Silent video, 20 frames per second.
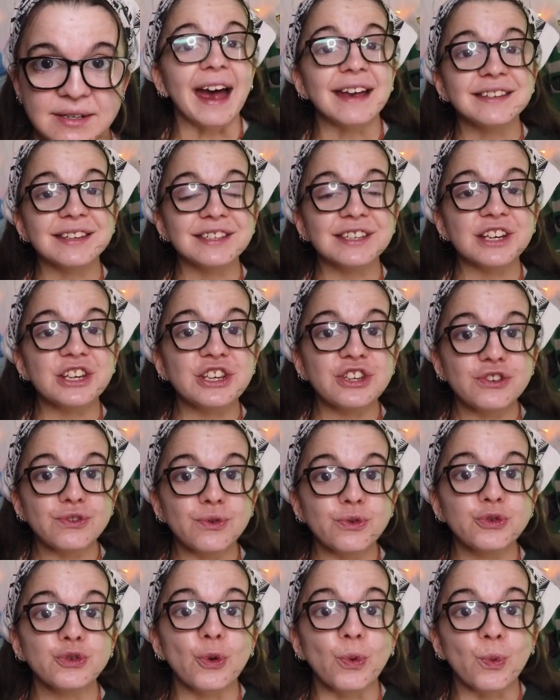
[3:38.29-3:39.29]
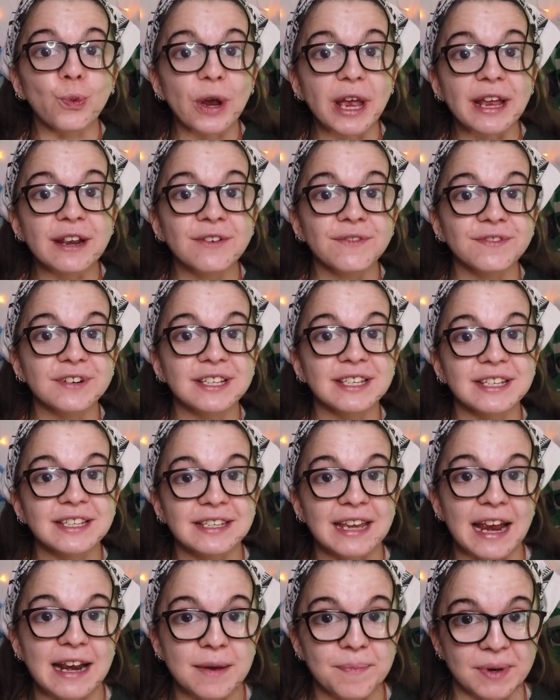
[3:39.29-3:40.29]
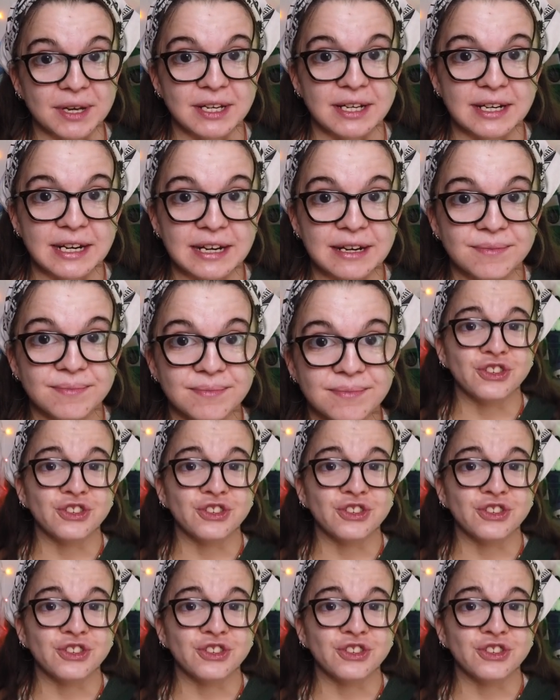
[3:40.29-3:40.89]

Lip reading: as it's a huge win for sustainability.